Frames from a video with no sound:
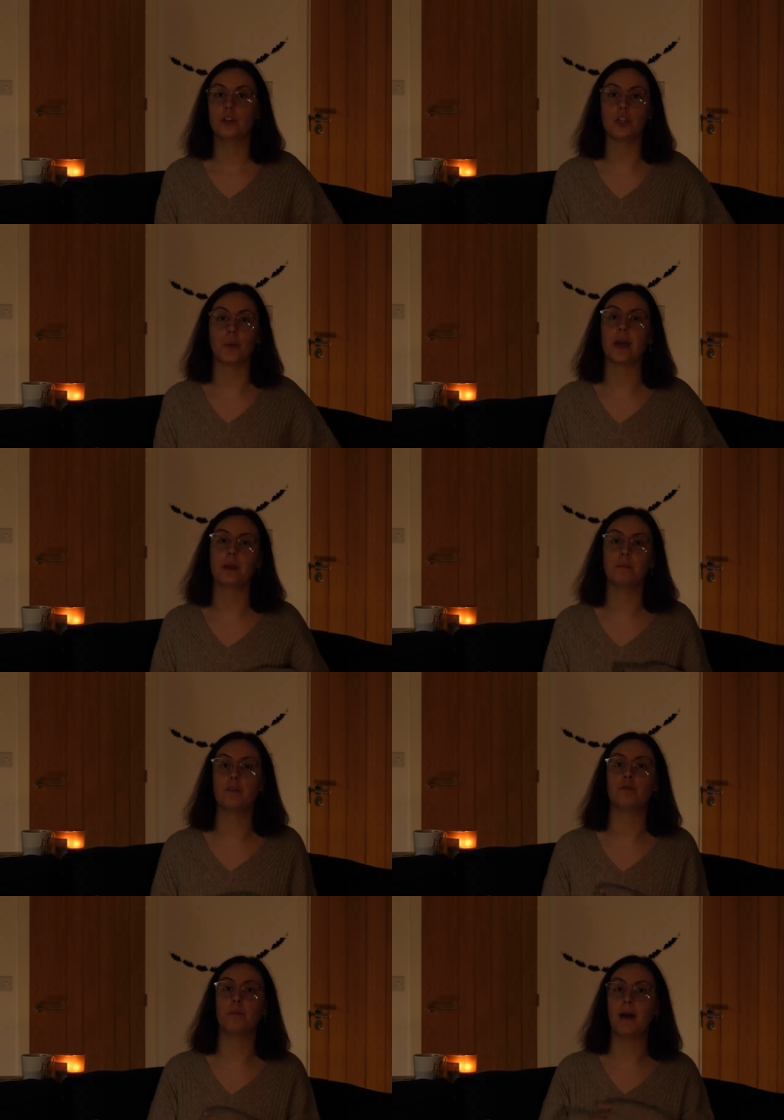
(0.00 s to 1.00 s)
so it can
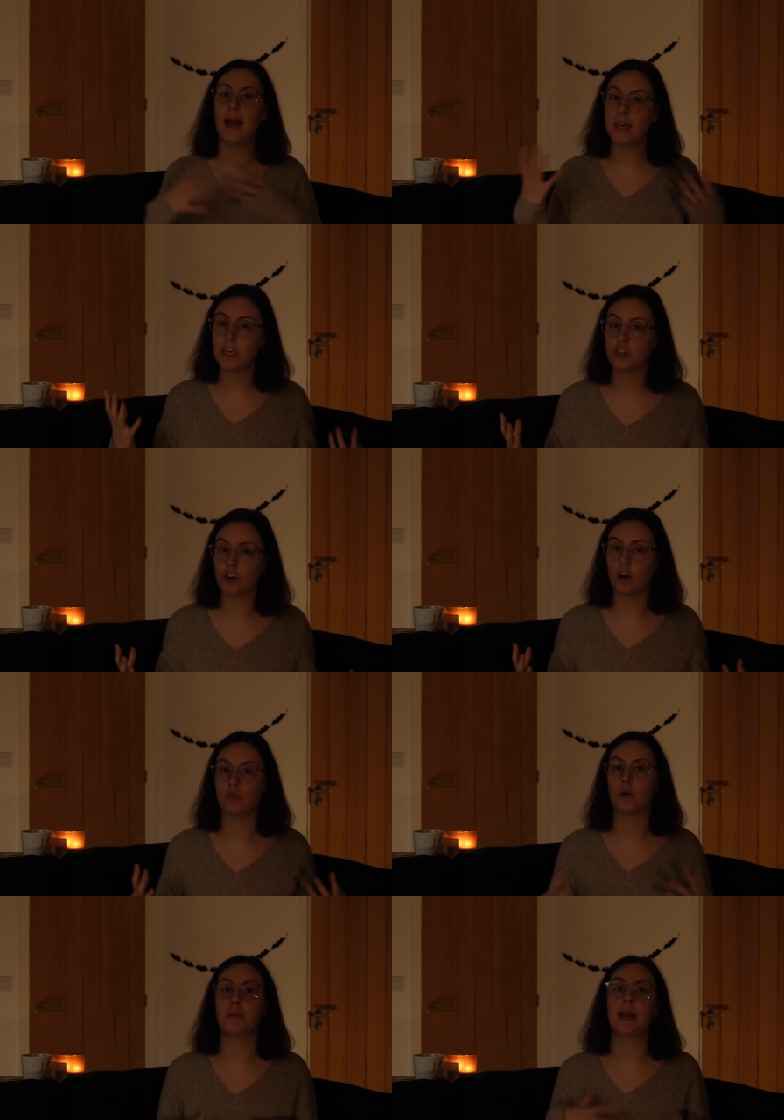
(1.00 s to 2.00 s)
be from any
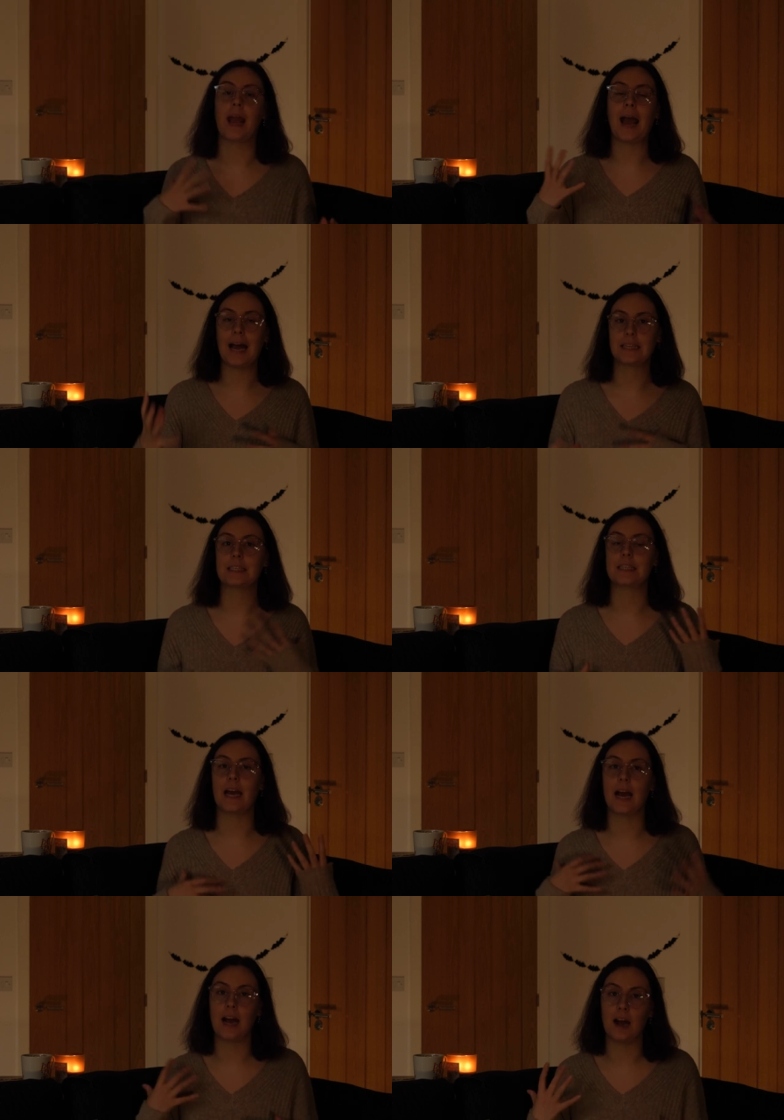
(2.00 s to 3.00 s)
genre, but it has to
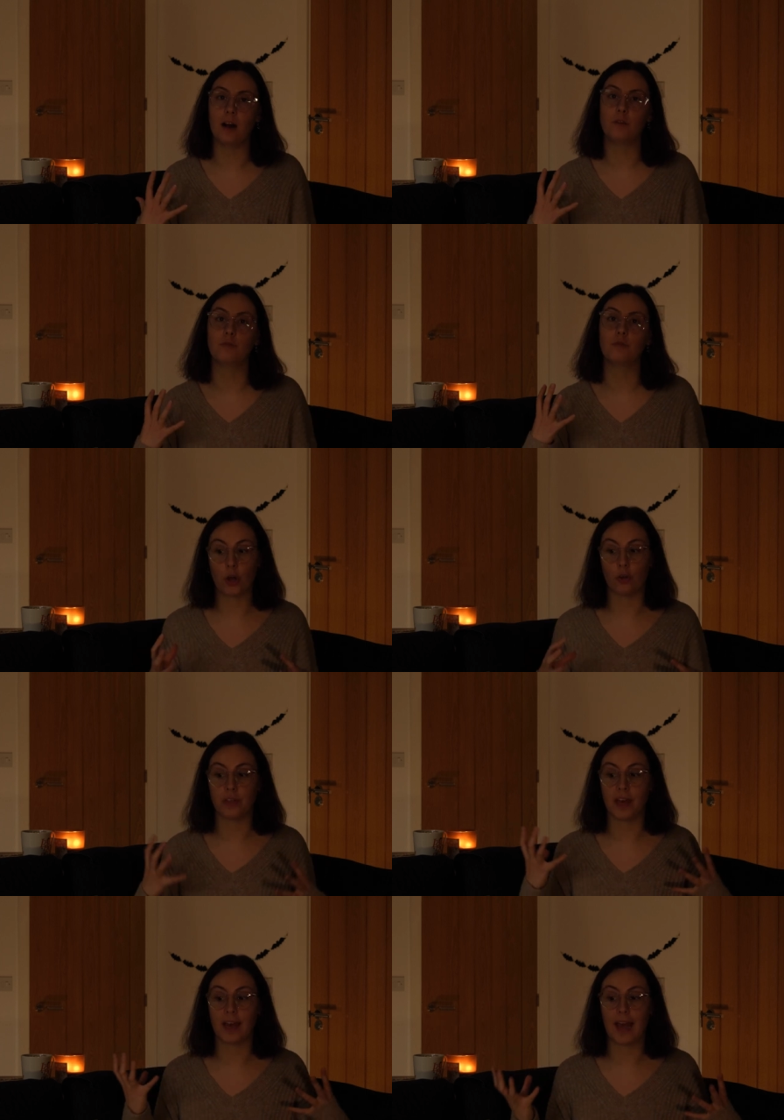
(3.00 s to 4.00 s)
have Gothic